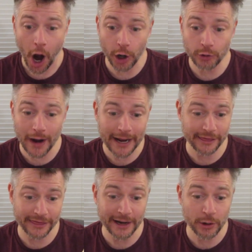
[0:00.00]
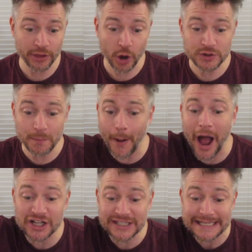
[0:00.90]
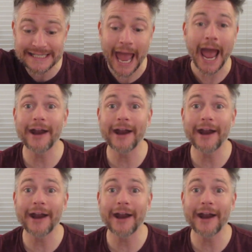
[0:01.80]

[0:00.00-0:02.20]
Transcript: are right there in those boxes.